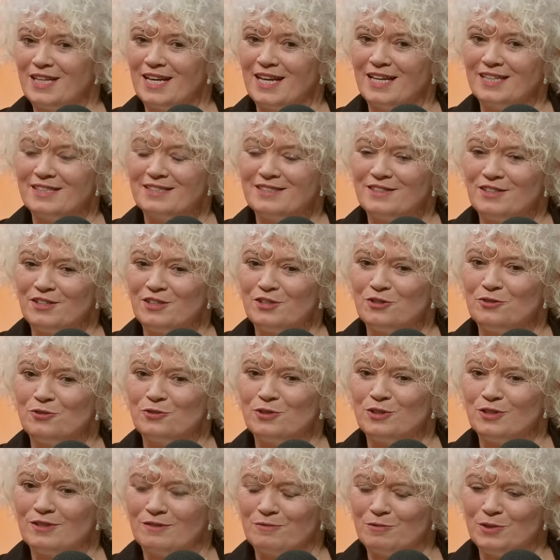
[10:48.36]
said, you know,
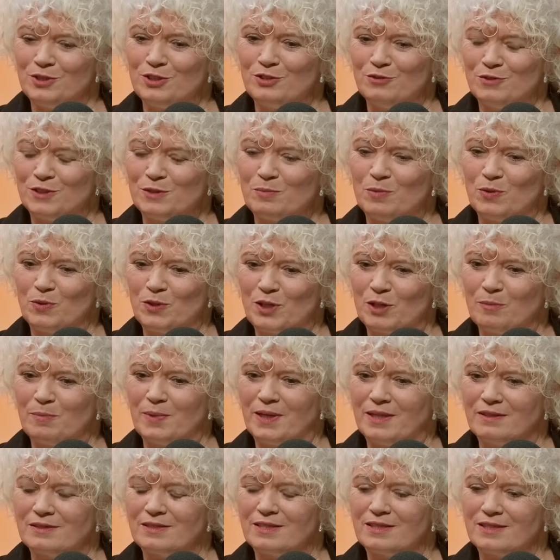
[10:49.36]
when you spoke
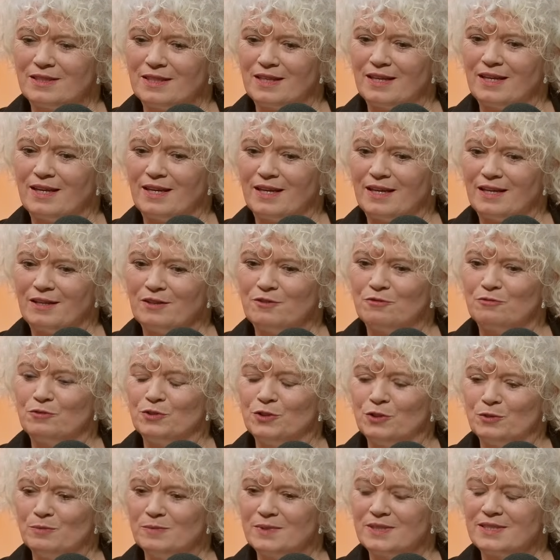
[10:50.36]
about the
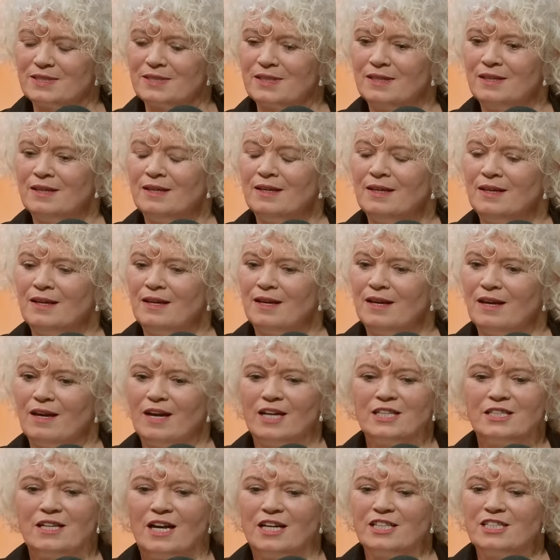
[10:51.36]
rooms,
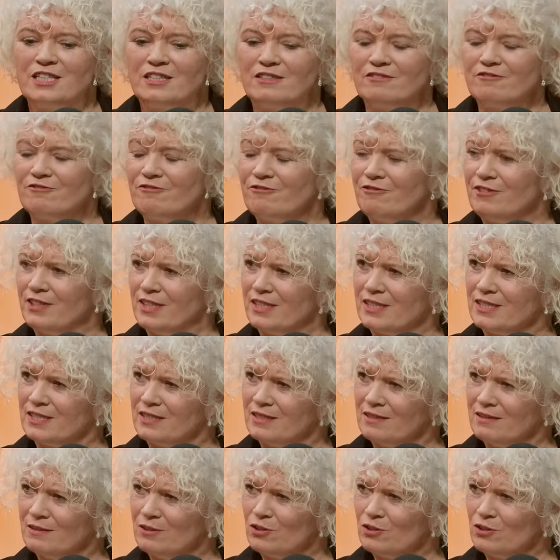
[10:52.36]
I didn't fit.